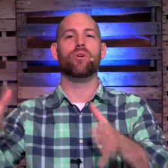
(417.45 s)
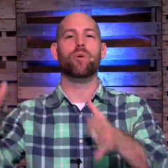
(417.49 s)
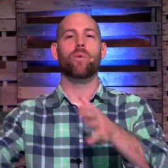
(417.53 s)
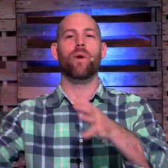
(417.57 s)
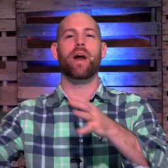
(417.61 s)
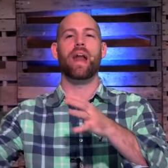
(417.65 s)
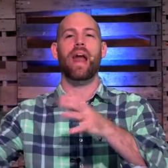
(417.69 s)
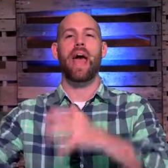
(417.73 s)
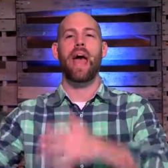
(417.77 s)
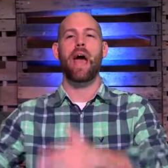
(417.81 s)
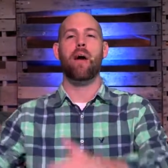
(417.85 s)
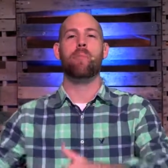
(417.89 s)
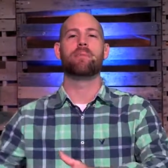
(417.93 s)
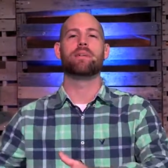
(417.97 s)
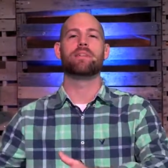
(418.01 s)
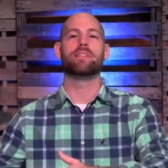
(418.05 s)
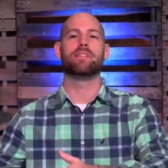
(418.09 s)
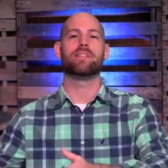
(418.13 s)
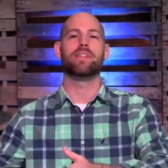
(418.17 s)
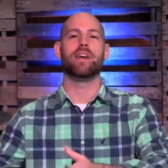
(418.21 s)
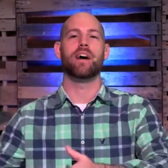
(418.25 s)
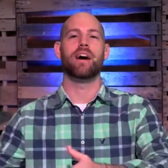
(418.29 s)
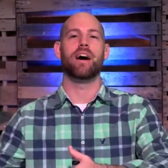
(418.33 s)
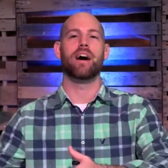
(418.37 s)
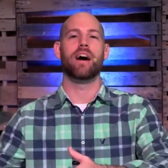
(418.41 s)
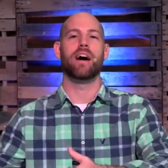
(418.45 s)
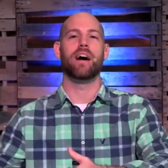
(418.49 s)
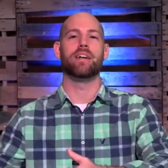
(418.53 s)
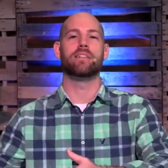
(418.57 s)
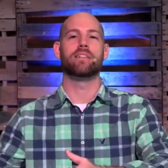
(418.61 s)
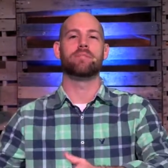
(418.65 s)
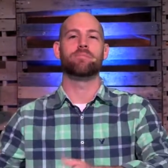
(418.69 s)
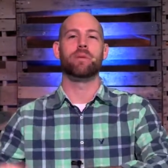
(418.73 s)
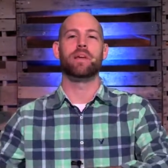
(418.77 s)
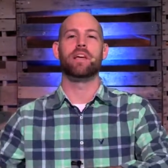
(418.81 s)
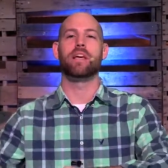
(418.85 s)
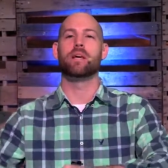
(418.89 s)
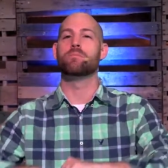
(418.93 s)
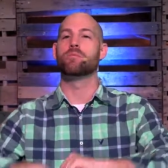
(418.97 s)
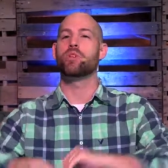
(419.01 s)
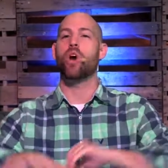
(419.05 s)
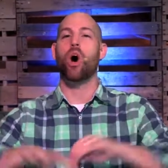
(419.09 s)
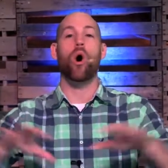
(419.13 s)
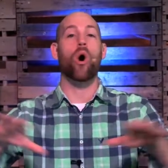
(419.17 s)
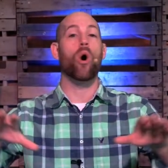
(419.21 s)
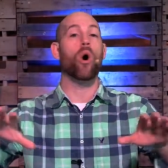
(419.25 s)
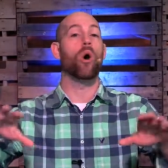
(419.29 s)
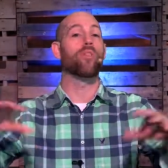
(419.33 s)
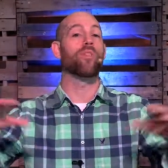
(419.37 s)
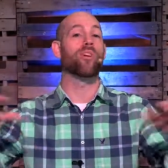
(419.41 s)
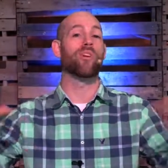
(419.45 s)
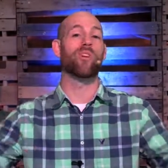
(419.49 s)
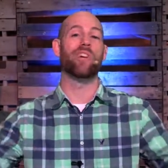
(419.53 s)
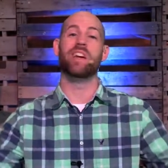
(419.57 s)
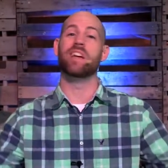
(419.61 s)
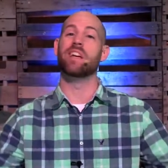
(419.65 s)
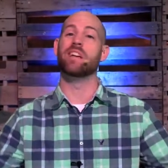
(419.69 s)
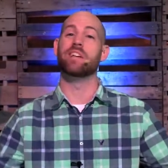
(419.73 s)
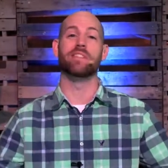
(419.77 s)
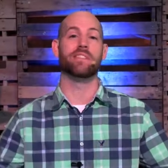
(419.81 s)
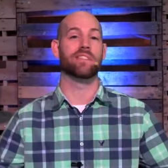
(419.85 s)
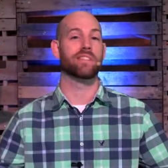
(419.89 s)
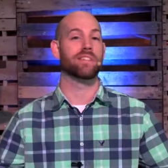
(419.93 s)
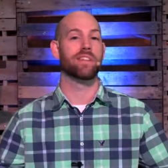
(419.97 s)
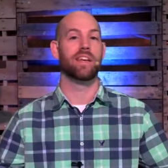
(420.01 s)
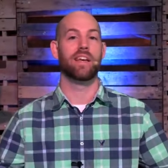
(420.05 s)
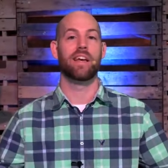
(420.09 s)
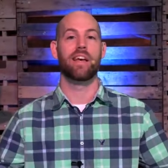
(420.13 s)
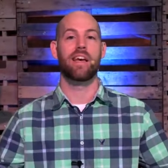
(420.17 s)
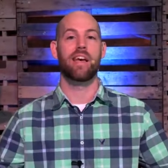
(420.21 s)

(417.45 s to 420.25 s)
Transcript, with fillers: and what happens to us becomes all there is.